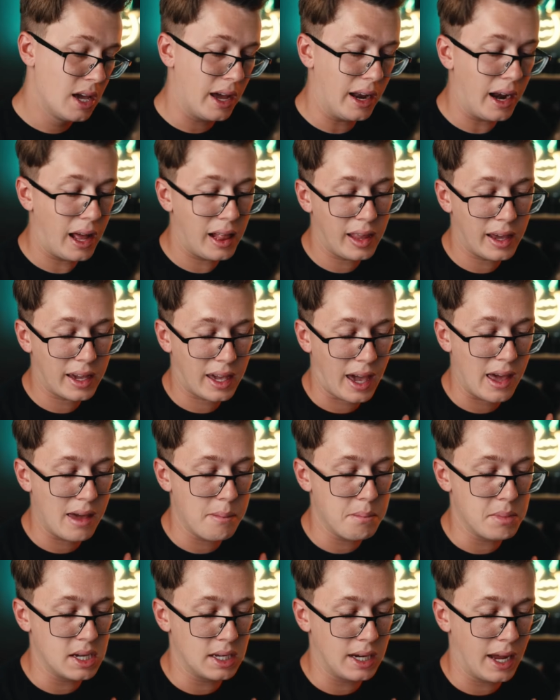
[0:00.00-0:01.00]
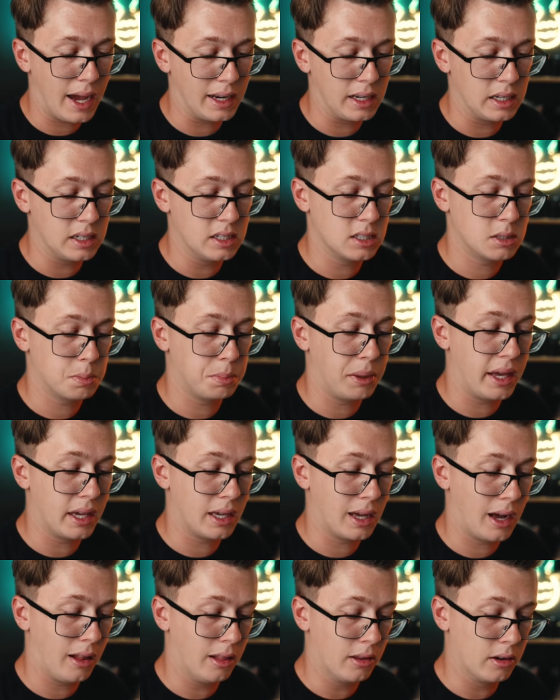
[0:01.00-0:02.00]
and I like it being at a display
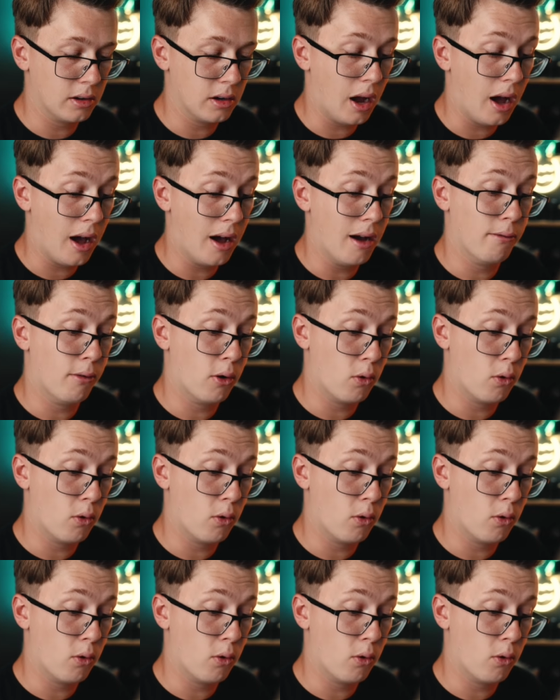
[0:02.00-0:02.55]
color of